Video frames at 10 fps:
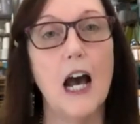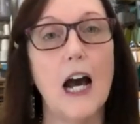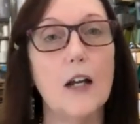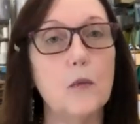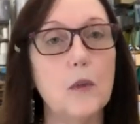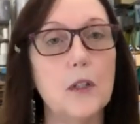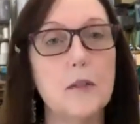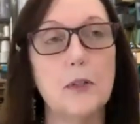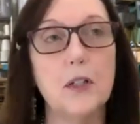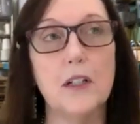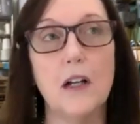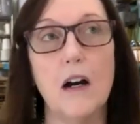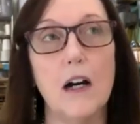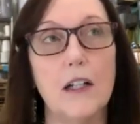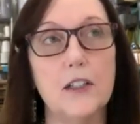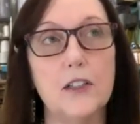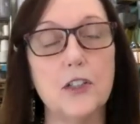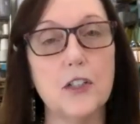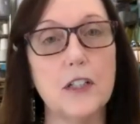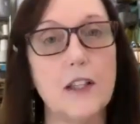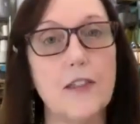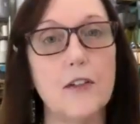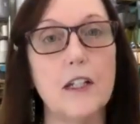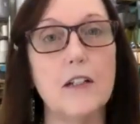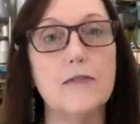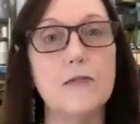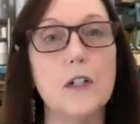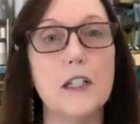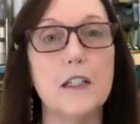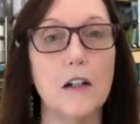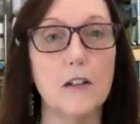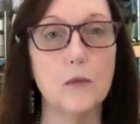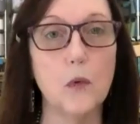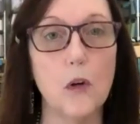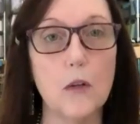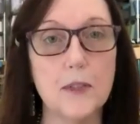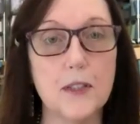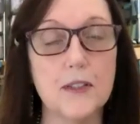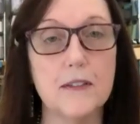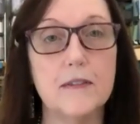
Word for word: I would put on usually 30 to 40 yard warps.